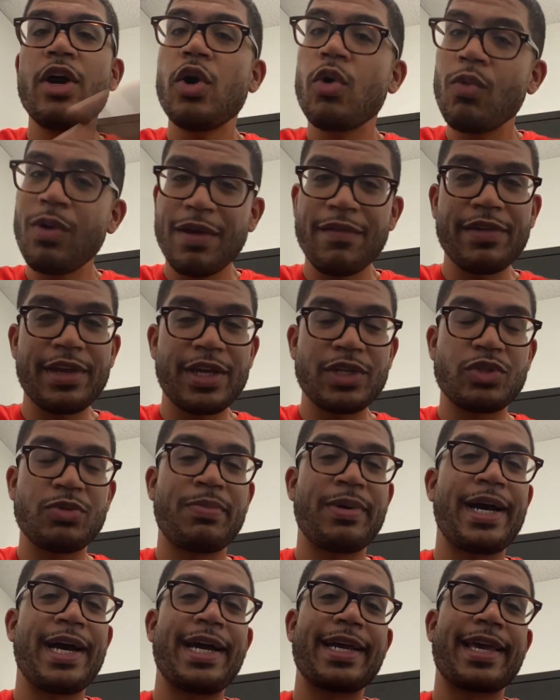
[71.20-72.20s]
wherever you get your
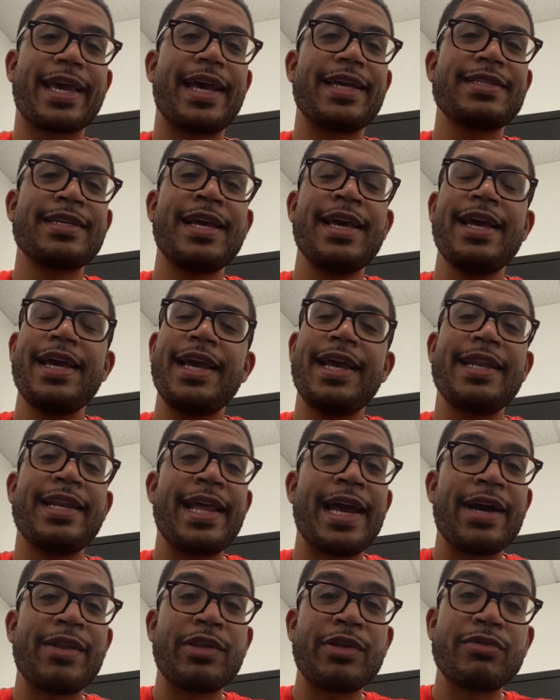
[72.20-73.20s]
podcast, and
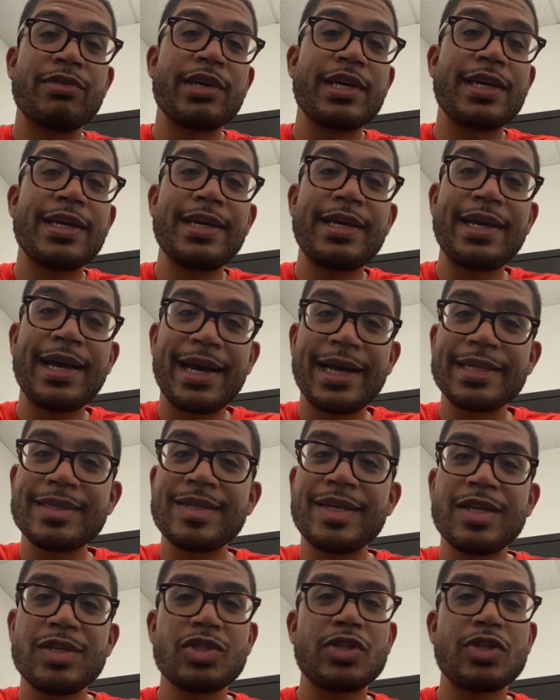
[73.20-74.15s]
download the good content.